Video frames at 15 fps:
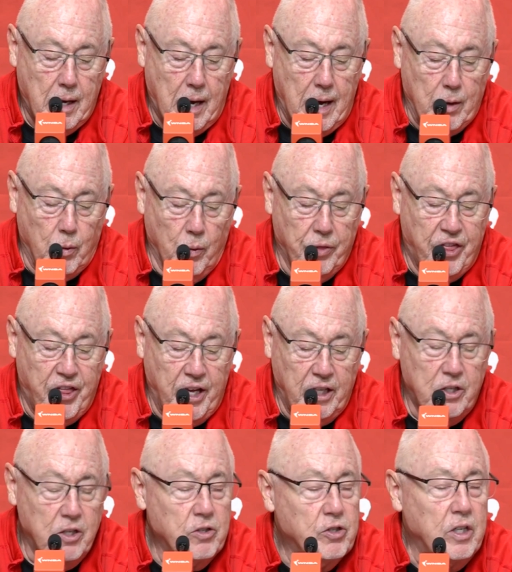I don't
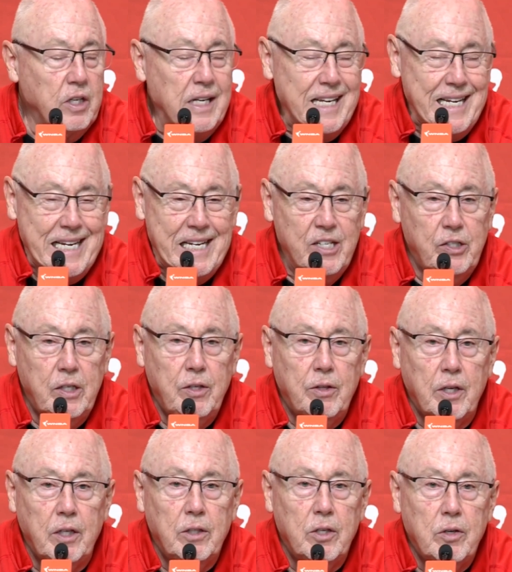think there's an easy
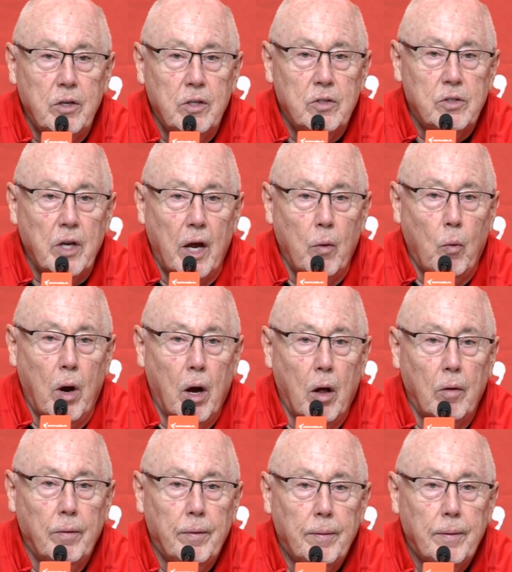thing that you can say,
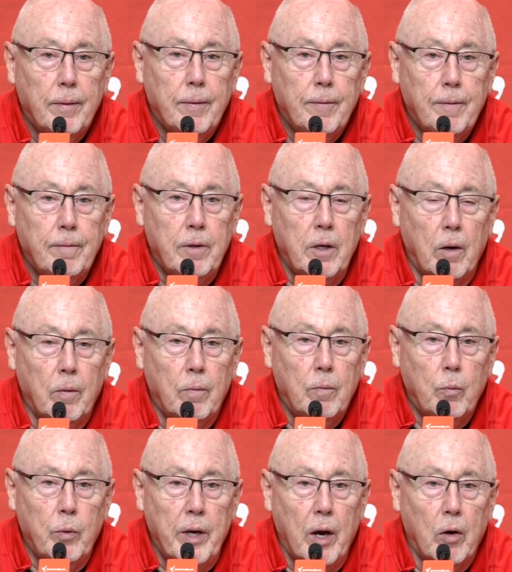well, you know,
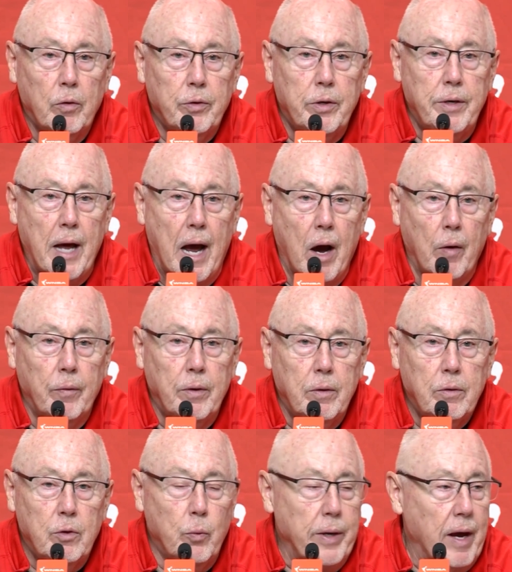we held her down,
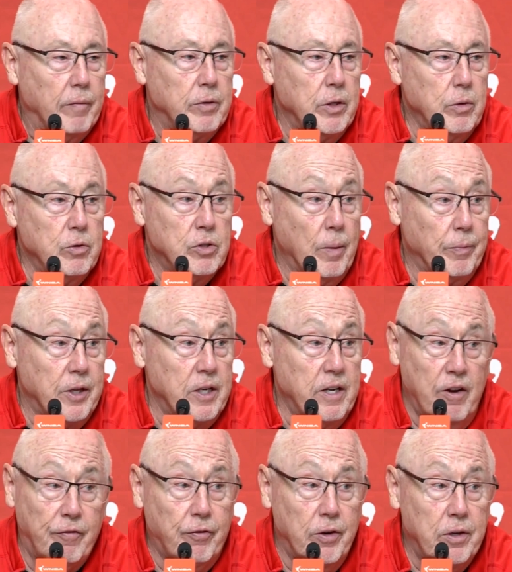do we have to do something
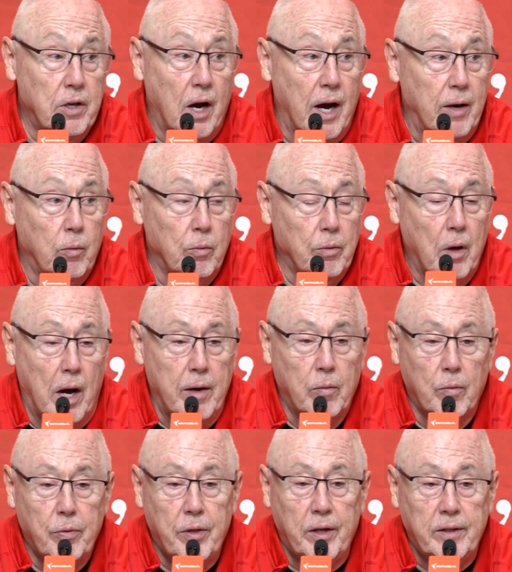different? I don't, I
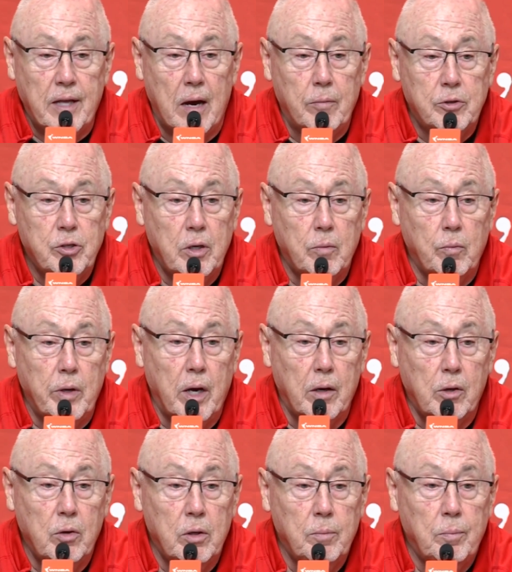don't think that was it. We had
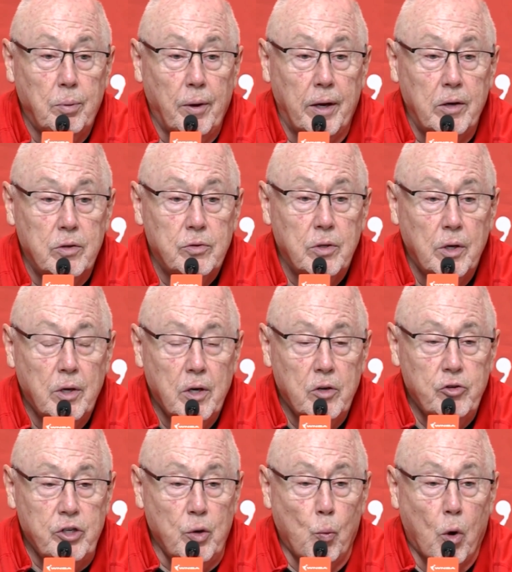good players.
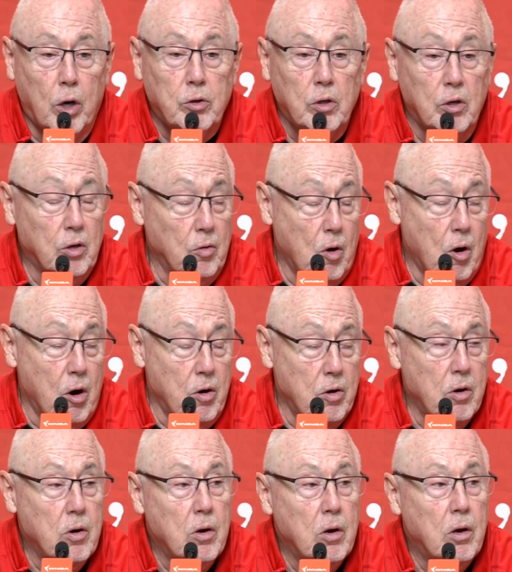She worked a little
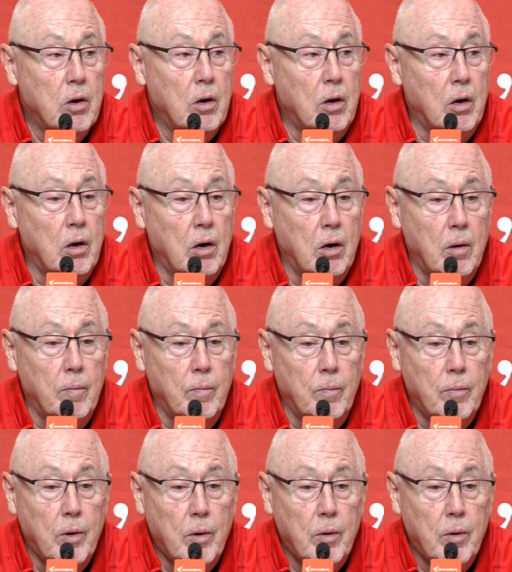harder. Um,